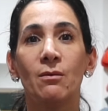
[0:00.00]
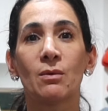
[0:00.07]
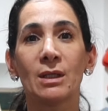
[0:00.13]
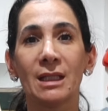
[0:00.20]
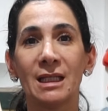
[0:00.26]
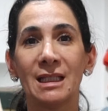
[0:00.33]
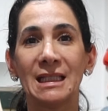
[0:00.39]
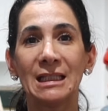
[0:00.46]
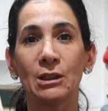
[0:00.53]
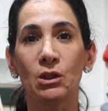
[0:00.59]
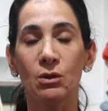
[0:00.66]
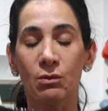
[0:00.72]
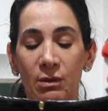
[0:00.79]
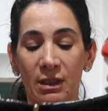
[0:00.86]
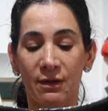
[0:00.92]
I really
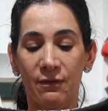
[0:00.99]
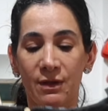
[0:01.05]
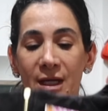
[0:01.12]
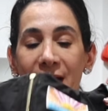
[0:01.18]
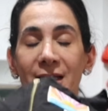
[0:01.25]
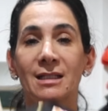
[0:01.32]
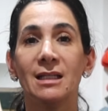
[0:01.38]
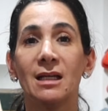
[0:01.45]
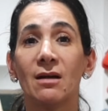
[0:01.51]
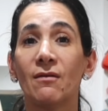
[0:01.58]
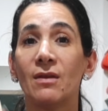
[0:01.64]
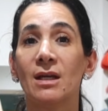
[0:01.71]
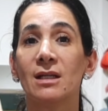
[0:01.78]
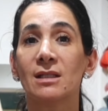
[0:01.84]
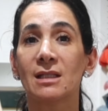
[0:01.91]
do love the idea
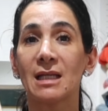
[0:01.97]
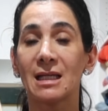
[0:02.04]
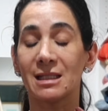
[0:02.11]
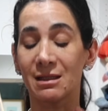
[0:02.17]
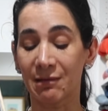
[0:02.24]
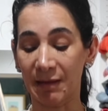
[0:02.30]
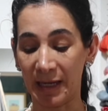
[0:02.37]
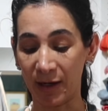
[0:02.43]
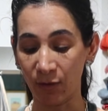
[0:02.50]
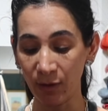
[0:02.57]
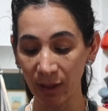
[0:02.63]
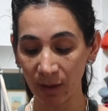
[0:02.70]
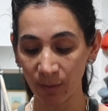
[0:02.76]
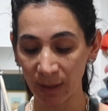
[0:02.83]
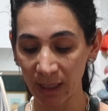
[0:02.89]
of this as a
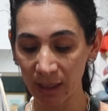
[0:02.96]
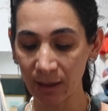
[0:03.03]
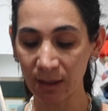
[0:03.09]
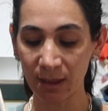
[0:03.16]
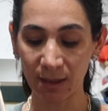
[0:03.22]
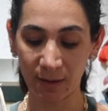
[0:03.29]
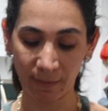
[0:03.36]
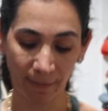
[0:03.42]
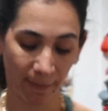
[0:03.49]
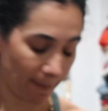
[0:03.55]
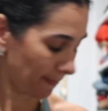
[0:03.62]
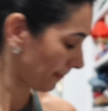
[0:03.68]
layering piece.